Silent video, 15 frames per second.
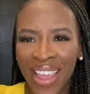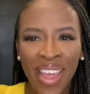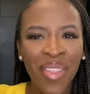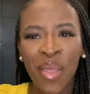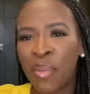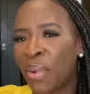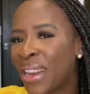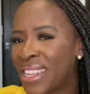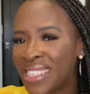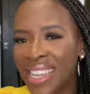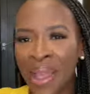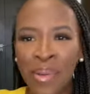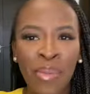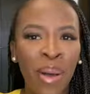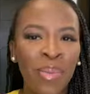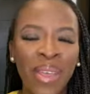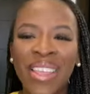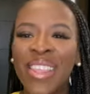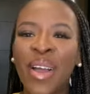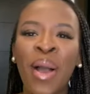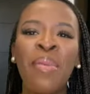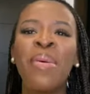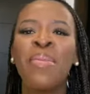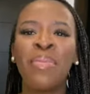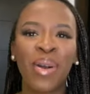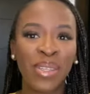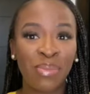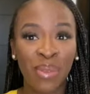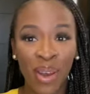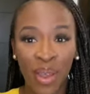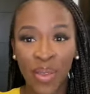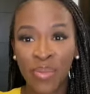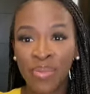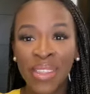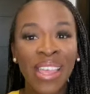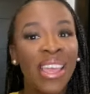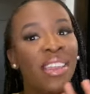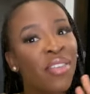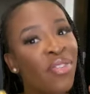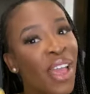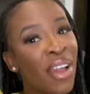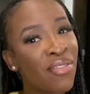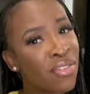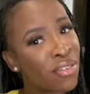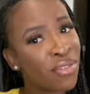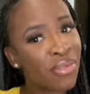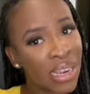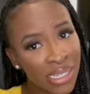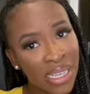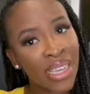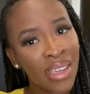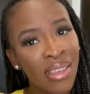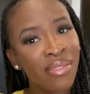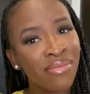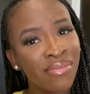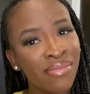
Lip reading: then please again pop it in the comment box below. And if you haven't already,